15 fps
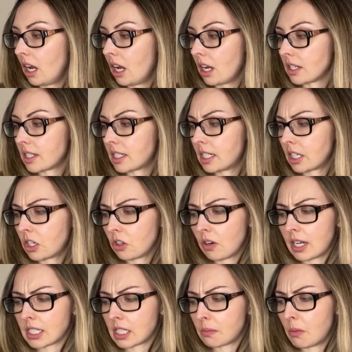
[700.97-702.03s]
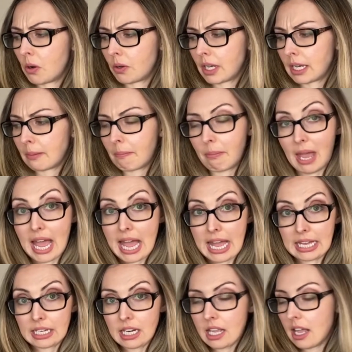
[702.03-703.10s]
Cigarette smoking,
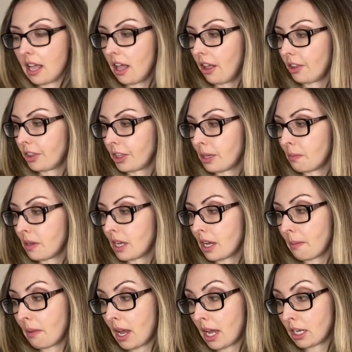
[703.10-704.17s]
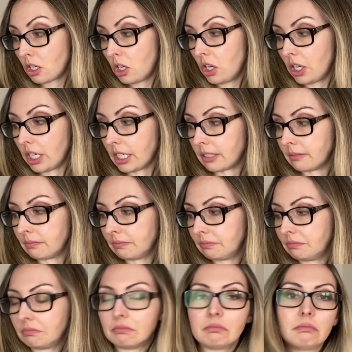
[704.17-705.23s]
bad. Healthy BMI, good.
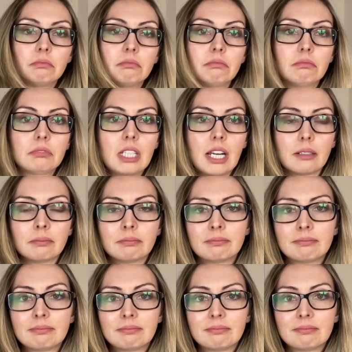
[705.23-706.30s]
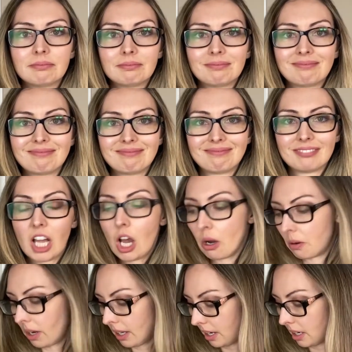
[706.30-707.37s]
Yeah. Oh,
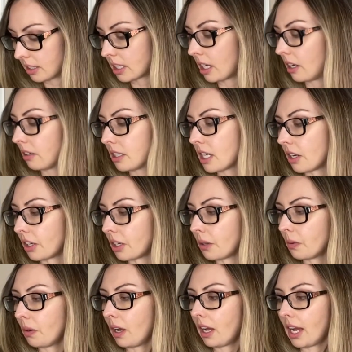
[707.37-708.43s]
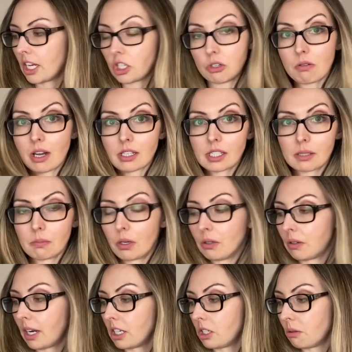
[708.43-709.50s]
and I'll tell you, I do not smoke.
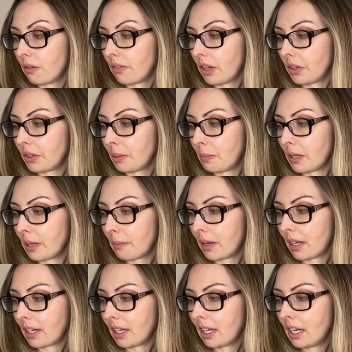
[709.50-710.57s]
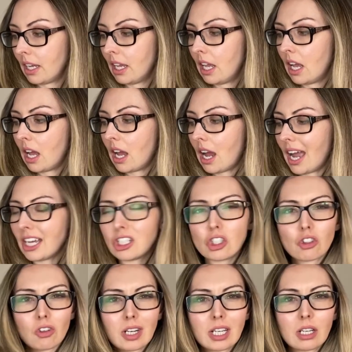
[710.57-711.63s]
I do have a healthy BMI. I
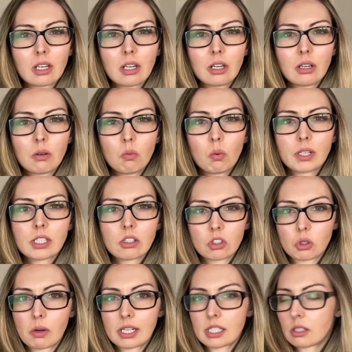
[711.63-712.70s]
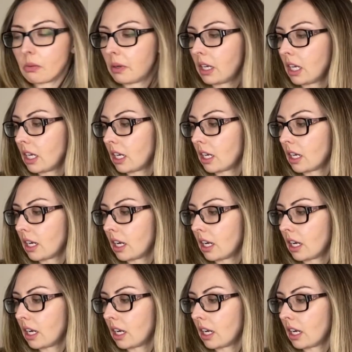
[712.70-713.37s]
drink once or twice a week.